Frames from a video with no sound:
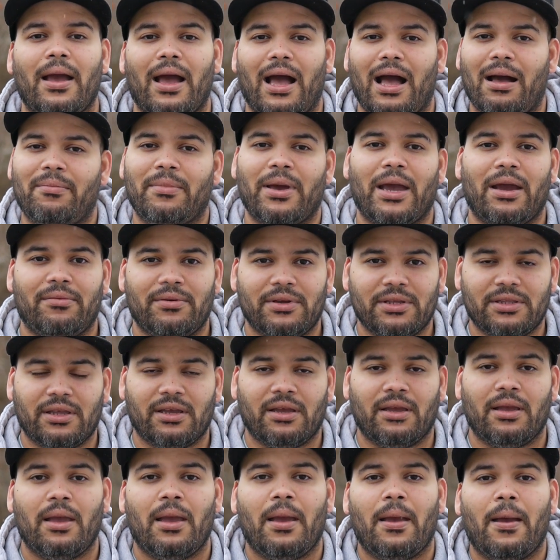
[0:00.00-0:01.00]
I'm everything.
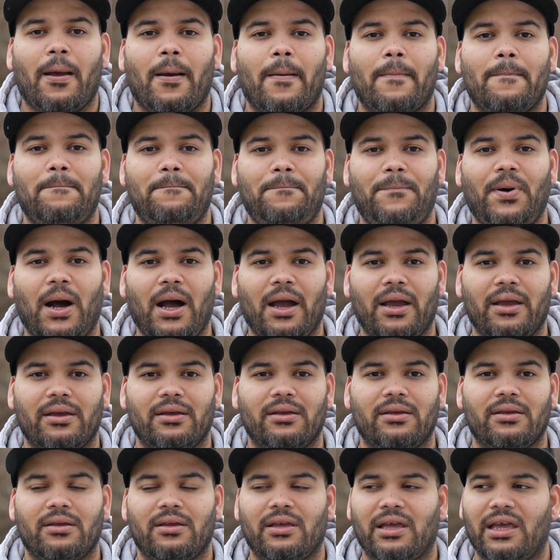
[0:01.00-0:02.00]
But
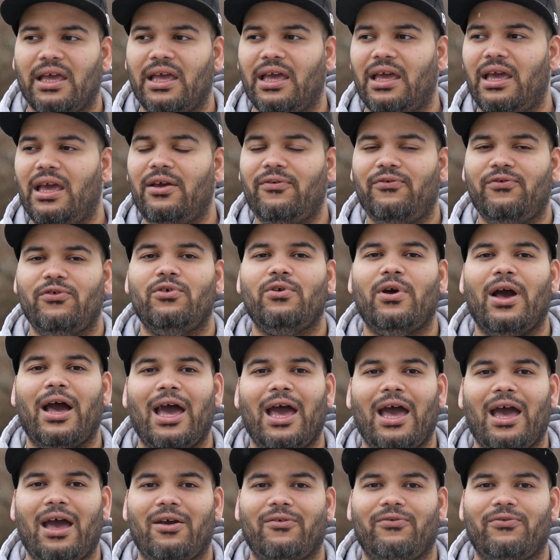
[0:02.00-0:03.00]
if you
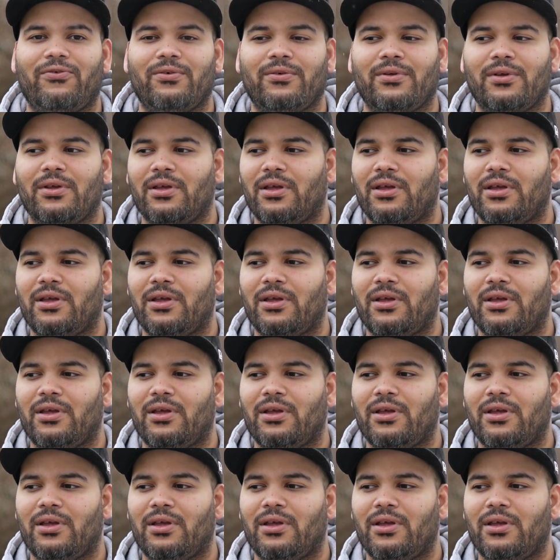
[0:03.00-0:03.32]
have